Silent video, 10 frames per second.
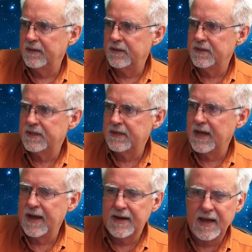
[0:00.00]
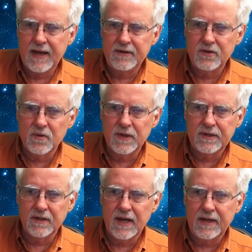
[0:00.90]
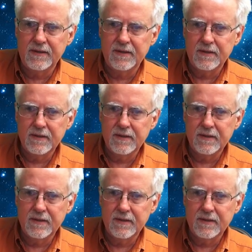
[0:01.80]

Do you see that? Add trend line.